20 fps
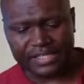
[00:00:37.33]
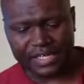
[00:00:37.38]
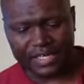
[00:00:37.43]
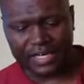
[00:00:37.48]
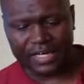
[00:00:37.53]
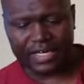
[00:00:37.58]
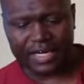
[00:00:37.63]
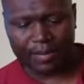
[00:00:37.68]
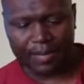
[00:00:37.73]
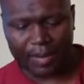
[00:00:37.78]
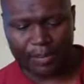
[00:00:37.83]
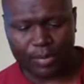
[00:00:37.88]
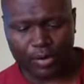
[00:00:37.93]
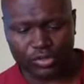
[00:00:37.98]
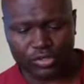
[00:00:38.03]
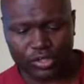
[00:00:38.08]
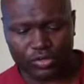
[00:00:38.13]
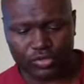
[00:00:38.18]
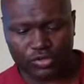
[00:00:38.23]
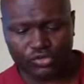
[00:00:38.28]
Cyril
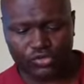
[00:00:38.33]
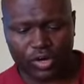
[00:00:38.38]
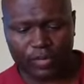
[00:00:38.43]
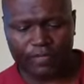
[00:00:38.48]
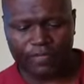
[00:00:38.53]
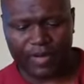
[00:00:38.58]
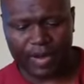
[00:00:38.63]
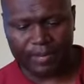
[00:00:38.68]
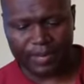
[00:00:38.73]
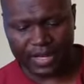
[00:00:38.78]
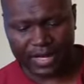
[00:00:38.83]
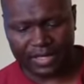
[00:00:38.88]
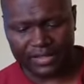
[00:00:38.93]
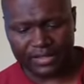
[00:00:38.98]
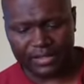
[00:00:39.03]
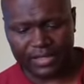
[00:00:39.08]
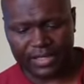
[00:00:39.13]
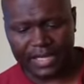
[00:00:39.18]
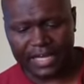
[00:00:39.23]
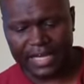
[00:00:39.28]
Ramaphosa, to stop
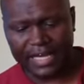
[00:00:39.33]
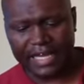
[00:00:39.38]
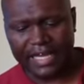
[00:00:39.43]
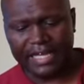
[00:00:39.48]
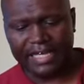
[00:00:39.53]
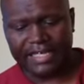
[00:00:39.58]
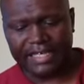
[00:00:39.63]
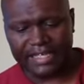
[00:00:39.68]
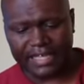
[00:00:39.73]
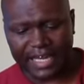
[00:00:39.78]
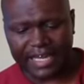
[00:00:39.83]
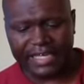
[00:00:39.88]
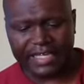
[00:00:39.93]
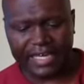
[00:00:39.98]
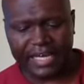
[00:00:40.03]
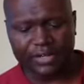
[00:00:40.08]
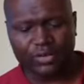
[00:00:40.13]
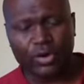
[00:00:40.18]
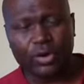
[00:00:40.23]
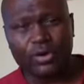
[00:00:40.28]
farmers,
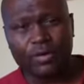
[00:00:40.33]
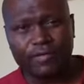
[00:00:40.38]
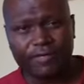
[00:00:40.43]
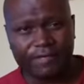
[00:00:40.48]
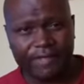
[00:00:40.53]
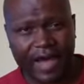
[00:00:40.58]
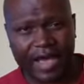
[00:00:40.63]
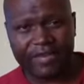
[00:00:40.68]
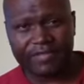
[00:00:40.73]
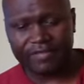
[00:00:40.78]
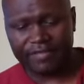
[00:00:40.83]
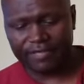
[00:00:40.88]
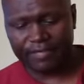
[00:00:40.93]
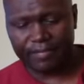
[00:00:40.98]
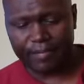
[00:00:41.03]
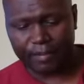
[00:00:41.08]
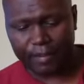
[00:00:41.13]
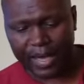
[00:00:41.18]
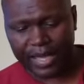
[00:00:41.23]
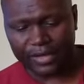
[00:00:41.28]
dated on 5
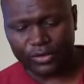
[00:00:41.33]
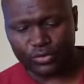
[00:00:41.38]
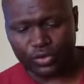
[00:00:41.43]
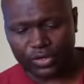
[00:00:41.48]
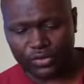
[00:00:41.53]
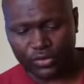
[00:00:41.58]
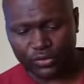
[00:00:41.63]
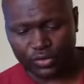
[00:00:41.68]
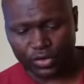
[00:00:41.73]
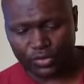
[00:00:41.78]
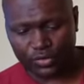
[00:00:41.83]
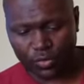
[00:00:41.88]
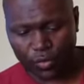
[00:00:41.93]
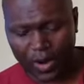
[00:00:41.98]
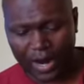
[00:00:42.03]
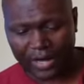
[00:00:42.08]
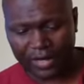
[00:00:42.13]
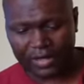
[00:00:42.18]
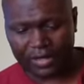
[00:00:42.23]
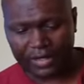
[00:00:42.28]
May
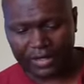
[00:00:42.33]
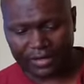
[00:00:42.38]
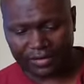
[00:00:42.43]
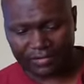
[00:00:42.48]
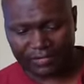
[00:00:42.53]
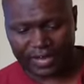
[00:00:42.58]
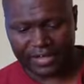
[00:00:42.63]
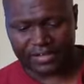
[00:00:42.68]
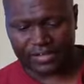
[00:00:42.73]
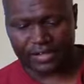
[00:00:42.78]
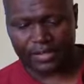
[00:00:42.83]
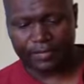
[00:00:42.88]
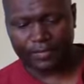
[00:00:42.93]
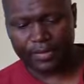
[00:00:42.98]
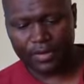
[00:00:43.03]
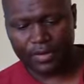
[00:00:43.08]
2021, refers.